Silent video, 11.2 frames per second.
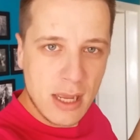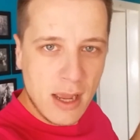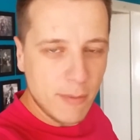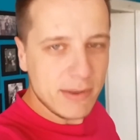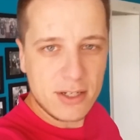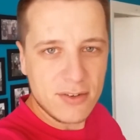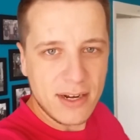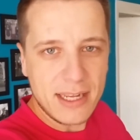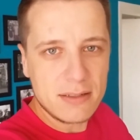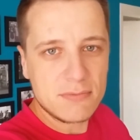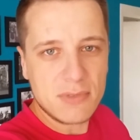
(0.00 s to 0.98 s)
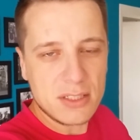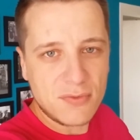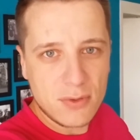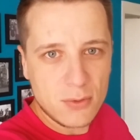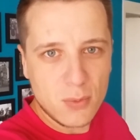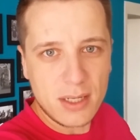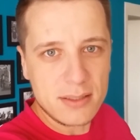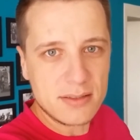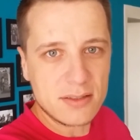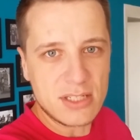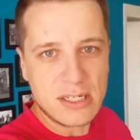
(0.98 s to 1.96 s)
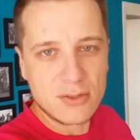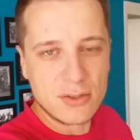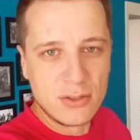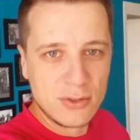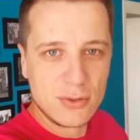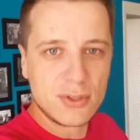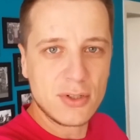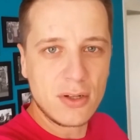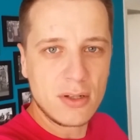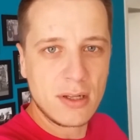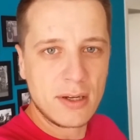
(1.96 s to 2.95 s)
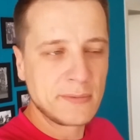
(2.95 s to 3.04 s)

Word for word: I mean, gray is for what? Gender neutral?